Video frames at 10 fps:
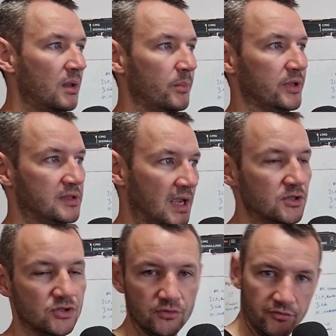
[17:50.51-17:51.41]

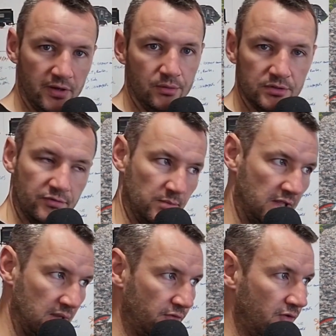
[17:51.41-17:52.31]
potential failures from
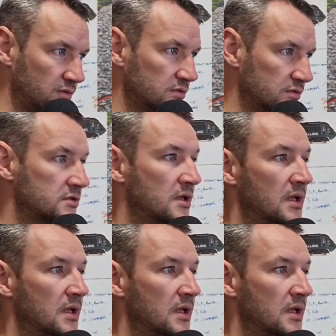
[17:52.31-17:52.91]
cable faults.